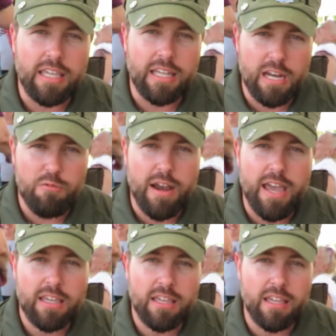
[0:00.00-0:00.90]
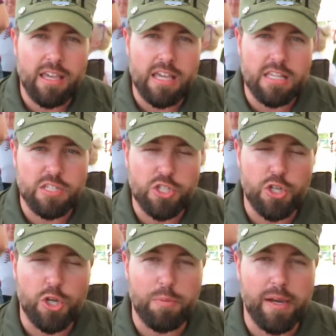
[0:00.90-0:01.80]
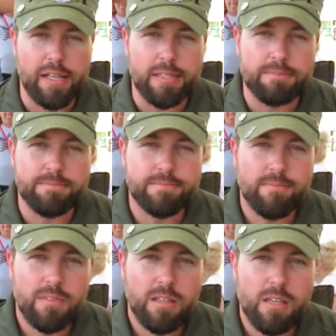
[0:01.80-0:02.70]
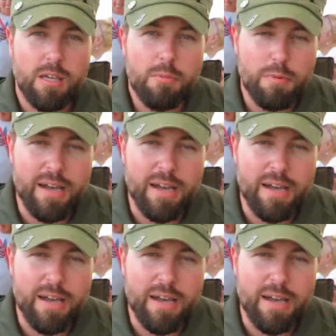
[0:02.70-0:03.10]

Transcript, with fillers: in Iraq as a Chinook pilot.